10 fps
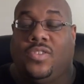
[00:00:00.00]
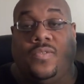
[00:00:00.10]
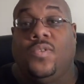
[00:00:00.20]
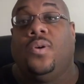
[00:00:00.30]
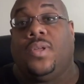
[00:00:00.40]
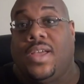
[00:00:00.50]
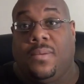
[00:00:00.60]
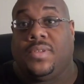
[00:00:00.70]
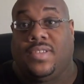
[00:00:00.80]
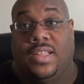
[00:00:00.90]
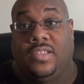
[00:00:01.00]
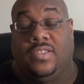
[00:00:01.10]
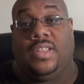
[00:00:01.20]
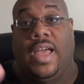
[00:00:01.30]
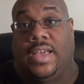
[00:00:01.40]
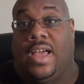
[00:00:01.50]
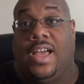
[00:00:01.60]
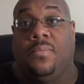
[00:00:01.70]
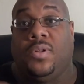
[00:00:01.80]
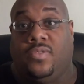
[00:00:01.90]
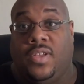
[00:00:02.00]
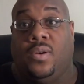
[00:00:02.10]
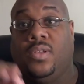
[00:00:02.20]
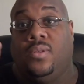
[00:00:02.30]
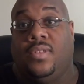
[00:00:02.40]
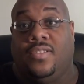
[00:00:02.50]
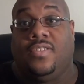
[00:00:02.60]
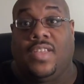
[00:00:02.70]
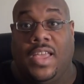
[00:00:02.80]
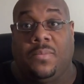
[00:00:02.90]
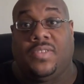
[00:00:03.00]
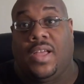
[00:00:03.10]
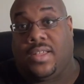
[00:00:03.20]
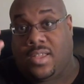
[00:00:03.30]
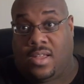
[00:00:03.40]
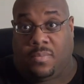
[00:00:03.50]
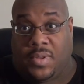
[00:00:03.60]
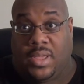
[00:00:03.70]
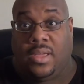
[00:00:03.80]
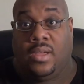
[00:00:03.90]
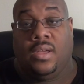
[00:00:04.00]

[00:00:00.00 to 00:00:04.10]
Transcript: which if you go to comixology dot com, it'll tell you this is an Amazon company.